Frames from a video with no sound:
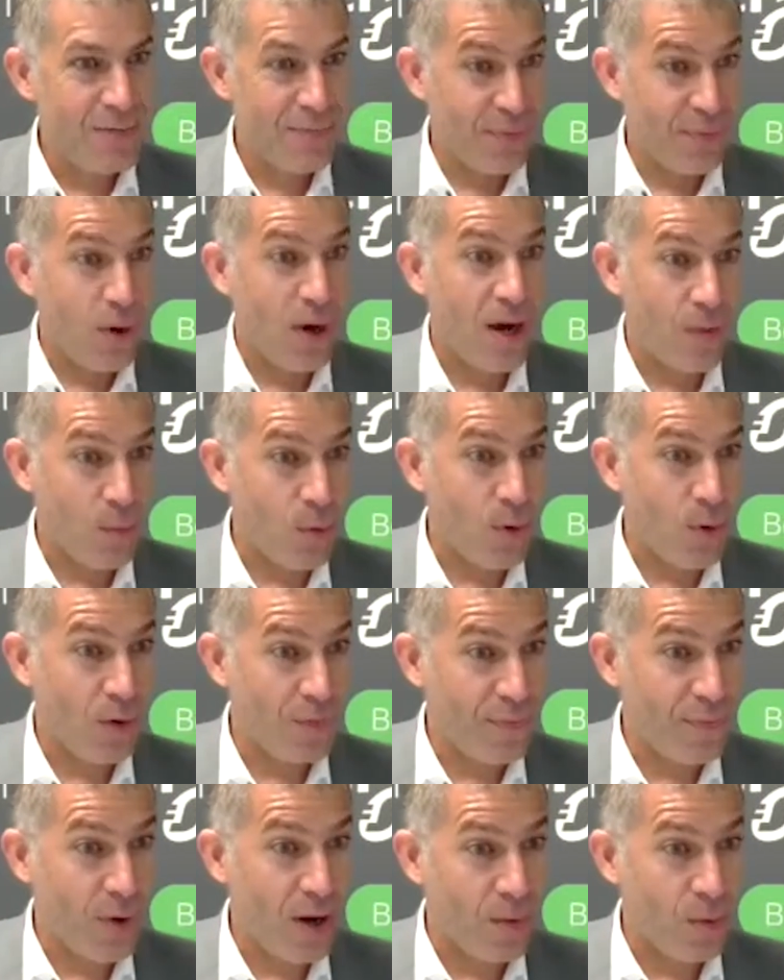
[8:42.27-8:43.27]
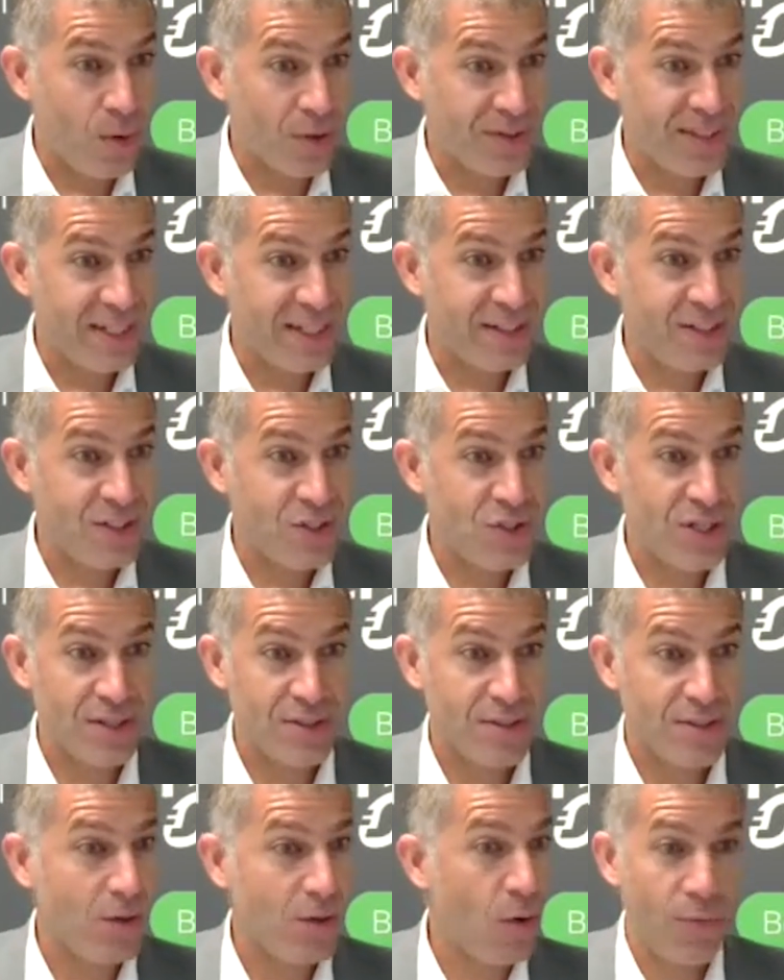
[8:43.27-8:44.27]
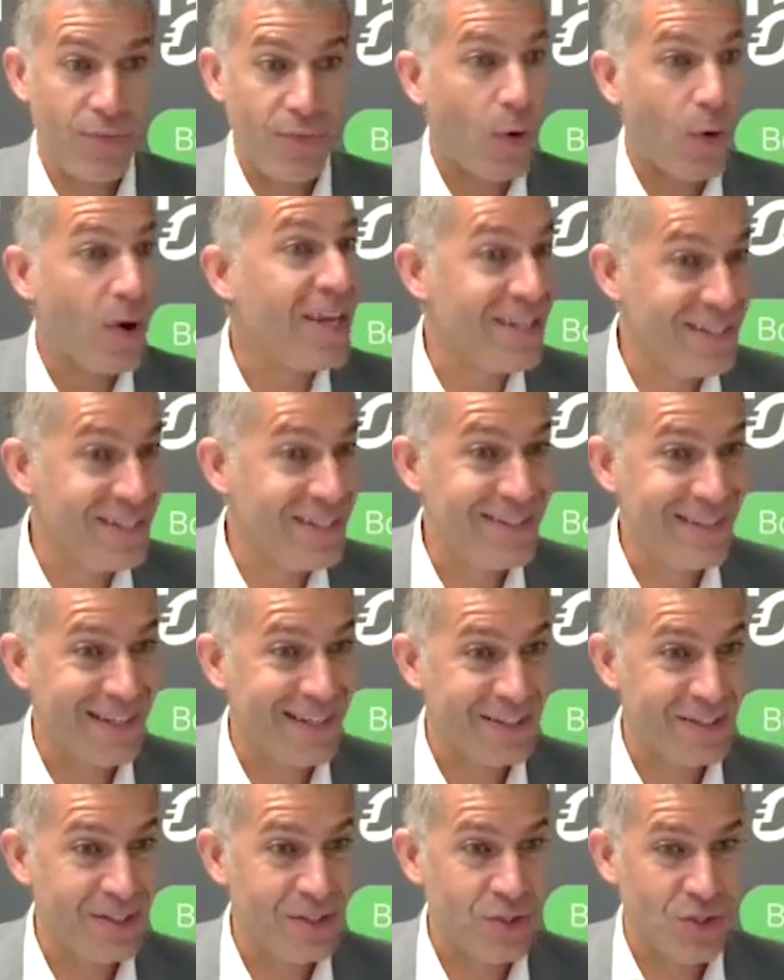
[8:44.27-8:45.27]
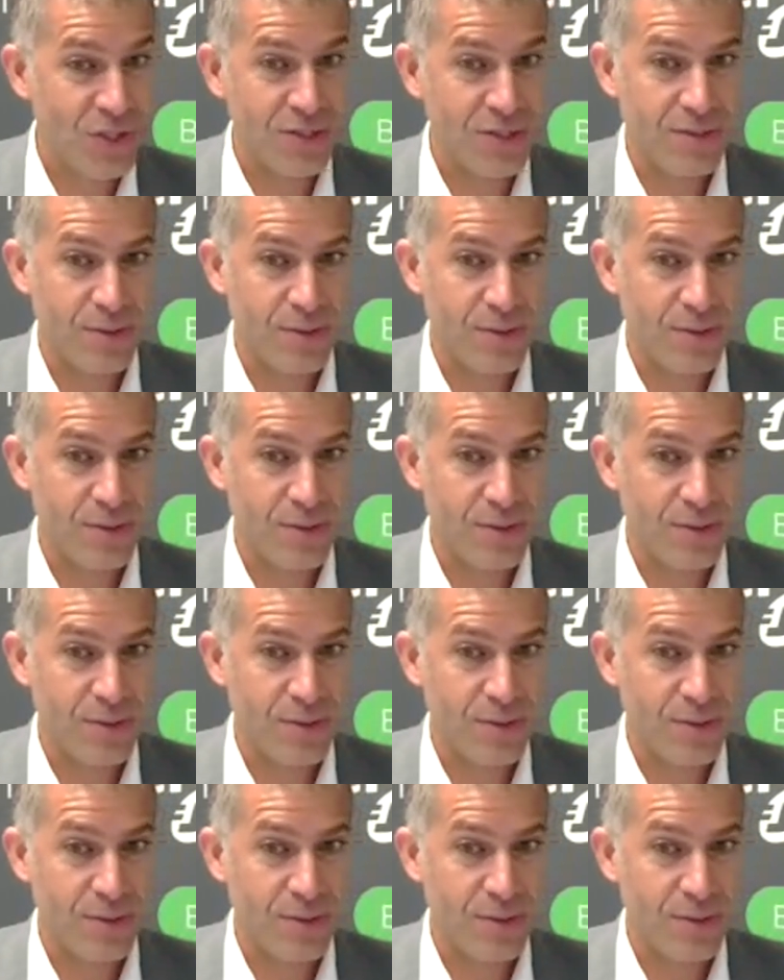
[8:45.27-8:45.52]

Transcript: for our technicians or for any technician.